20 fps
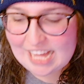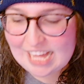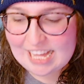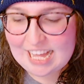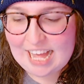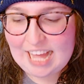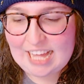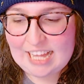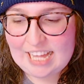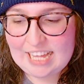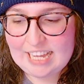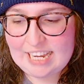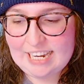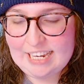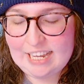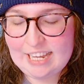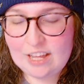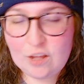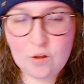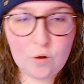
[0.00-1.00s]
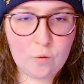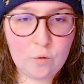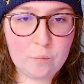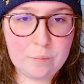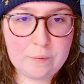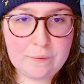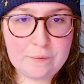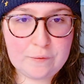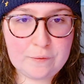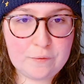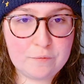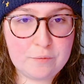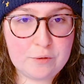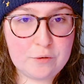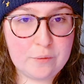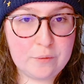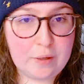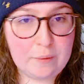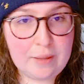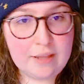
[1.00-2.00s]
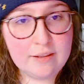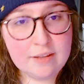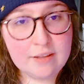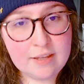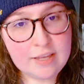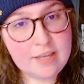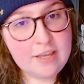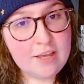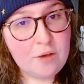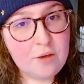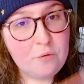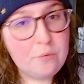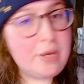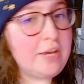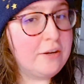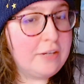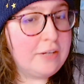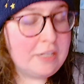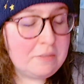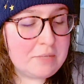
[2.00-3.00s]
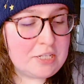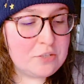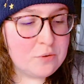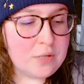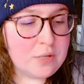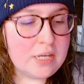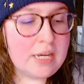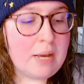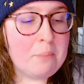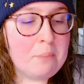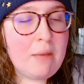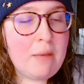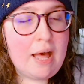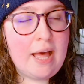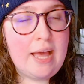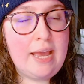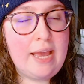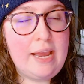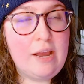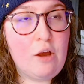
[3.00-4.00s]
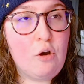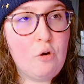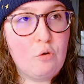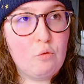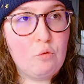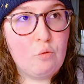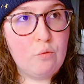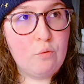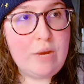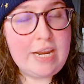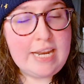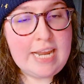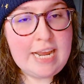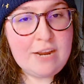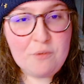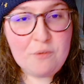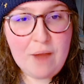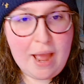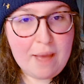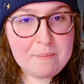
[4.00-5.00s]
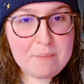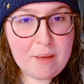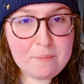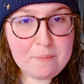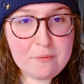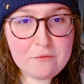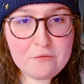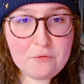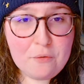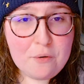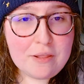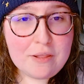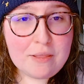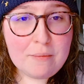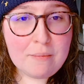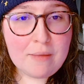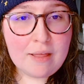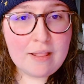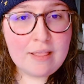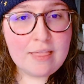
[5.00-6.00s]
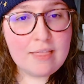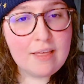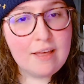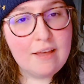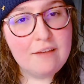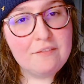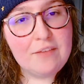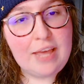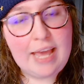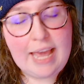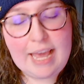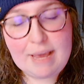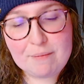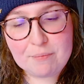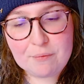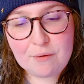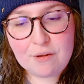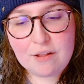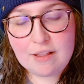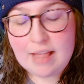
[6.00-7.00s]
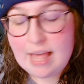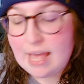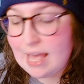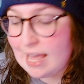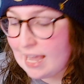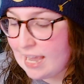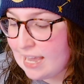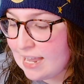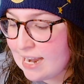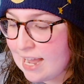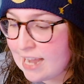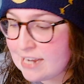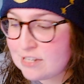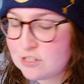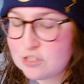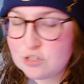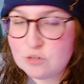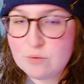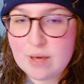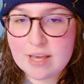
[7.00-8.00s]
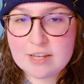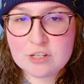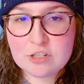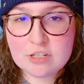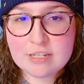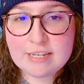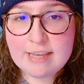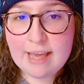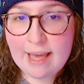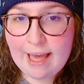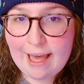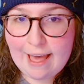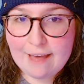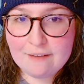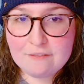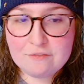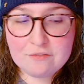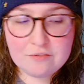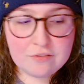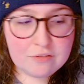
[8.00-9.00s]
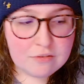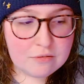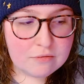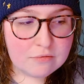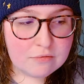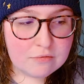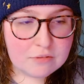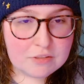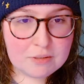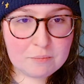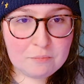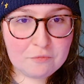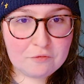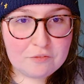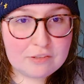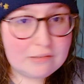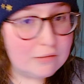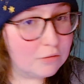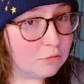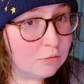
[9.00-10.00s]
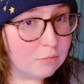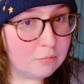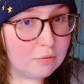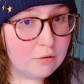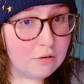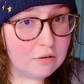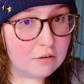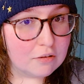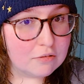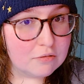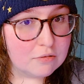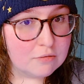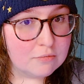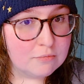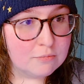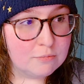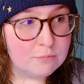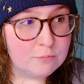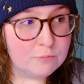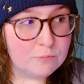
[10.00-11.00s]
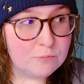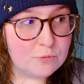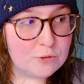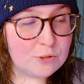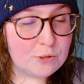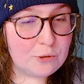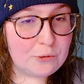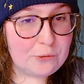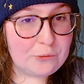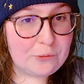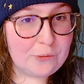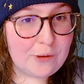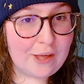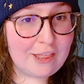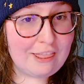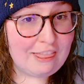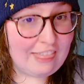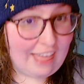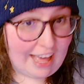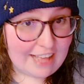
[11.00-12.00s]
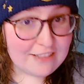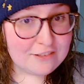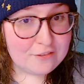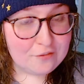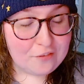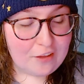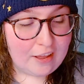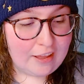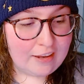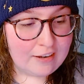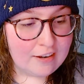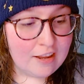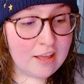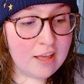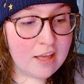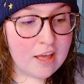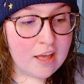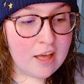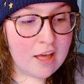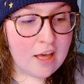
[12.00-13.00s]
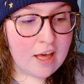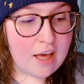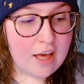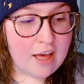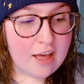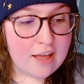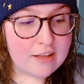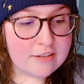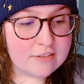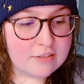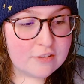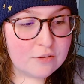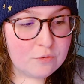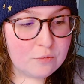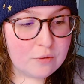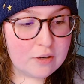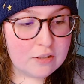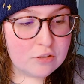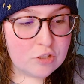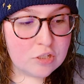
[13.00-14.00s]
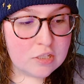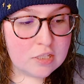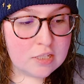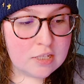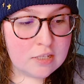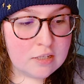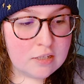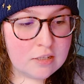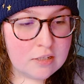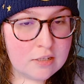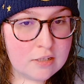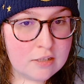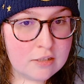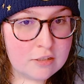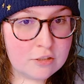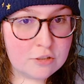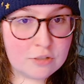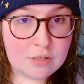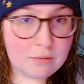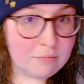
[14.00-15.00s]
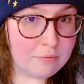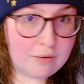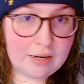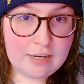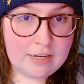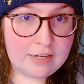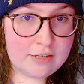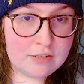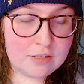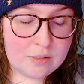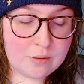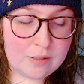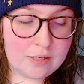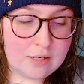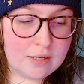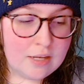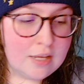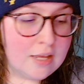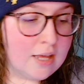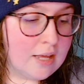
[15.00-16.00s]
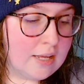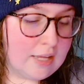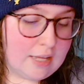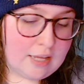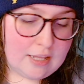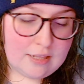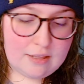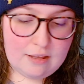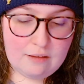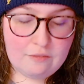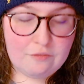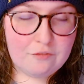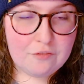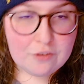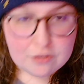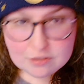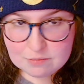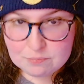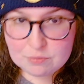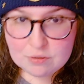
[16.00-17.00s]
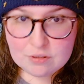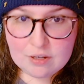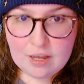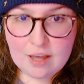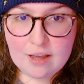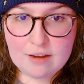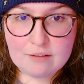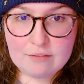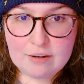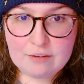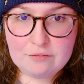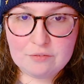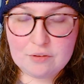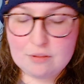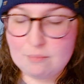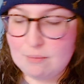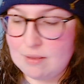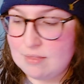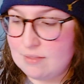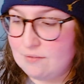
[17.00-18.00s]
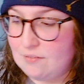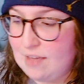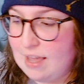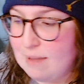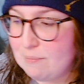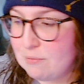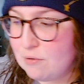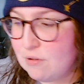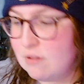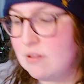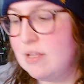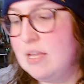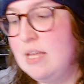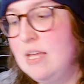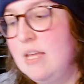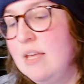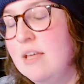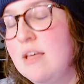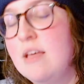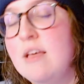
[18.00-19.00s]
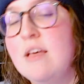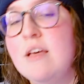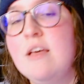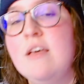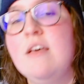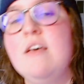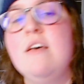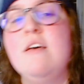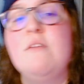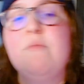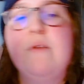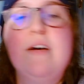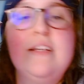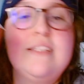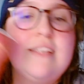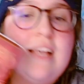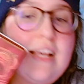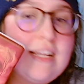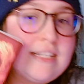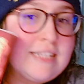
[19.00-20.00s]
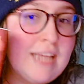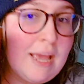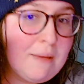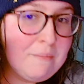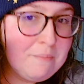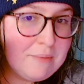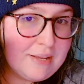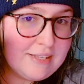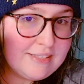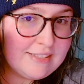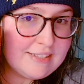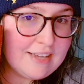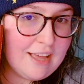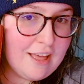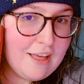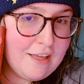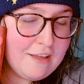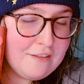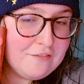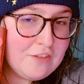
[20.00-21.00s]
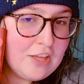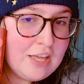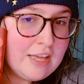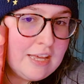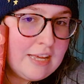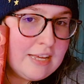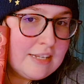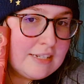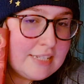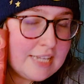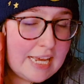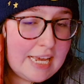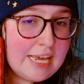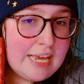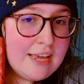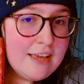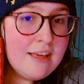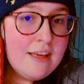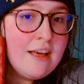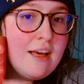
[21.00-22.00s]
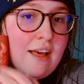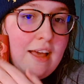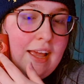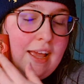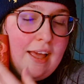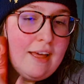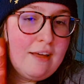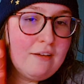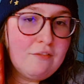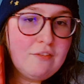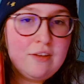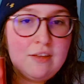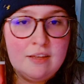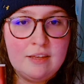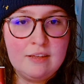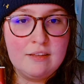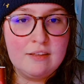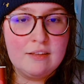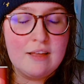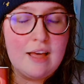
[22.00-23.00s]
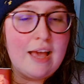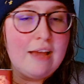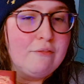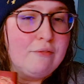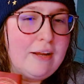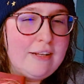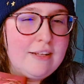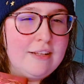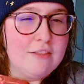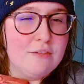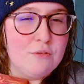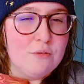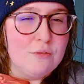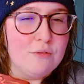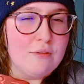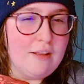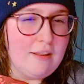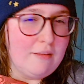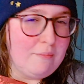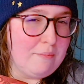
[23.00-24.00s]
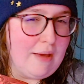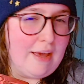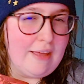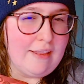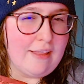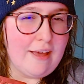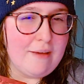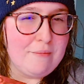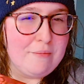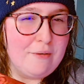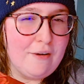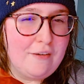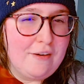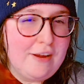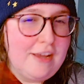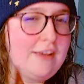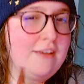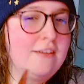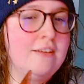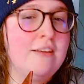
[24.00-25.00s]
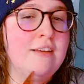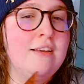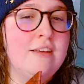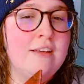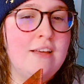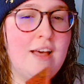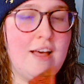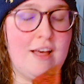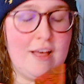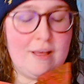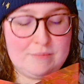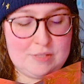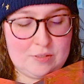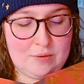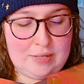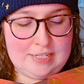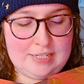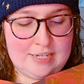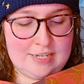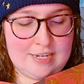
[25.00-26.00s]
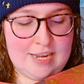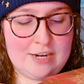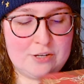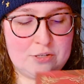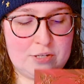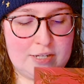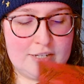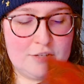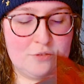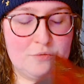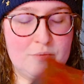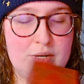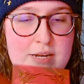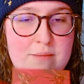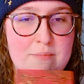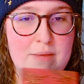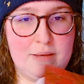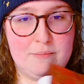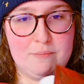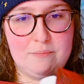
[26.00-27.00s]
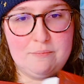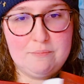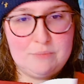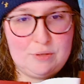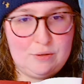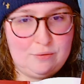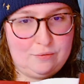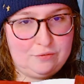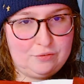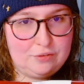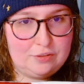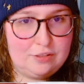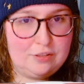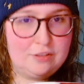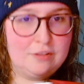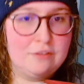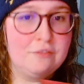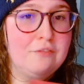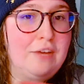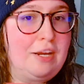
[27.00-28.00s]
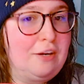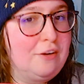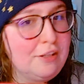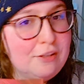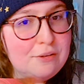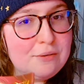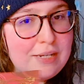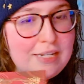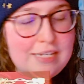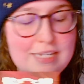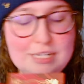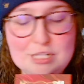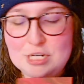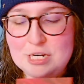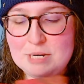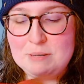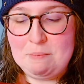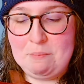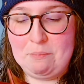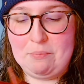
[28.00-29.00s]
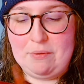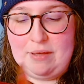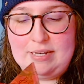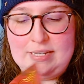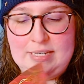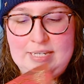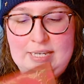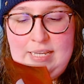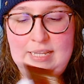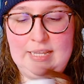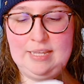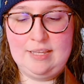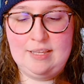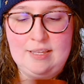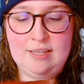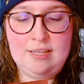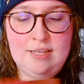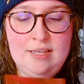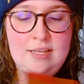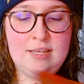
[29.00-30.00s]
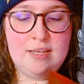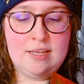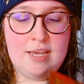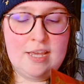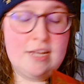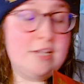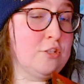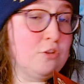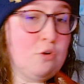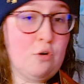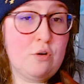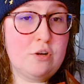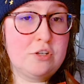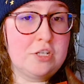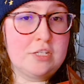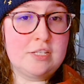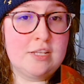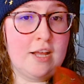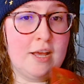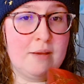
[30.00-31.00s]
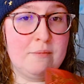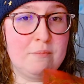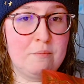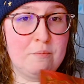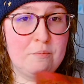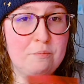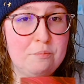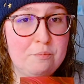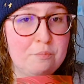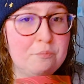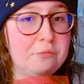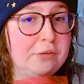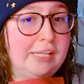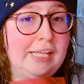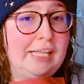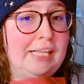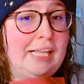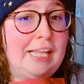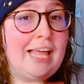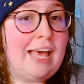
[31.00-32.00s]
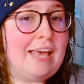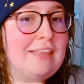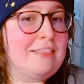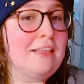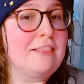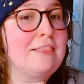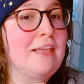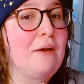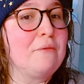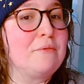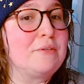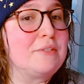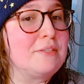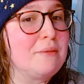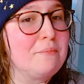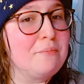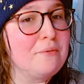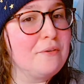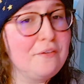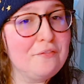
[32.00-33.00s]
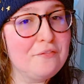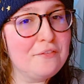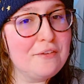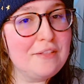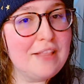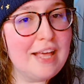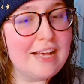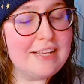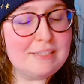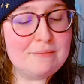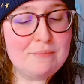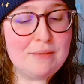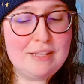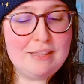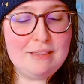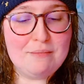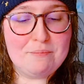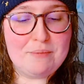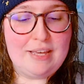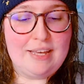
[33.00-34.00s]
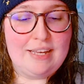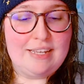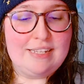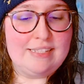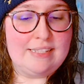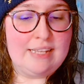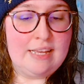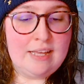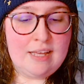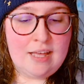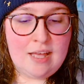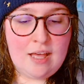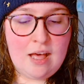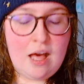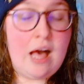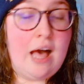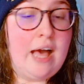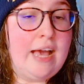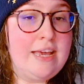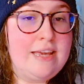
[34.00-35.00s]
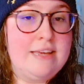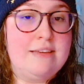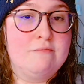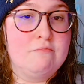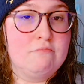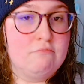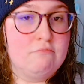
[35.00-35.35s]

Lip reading: I hope you've been doing well. We are going to be doing my reading wrap up for the month of April, and I do actually have some physical books. So that's fun. So we're just gonna jump right into it. The first book I read for the month of April was A Tempest of Tea. I read it through my library, so I didn't actually get to read my beautiful Fairy Loot edition, but it is gorgeous, and I'm really glad that that was the book for last month because I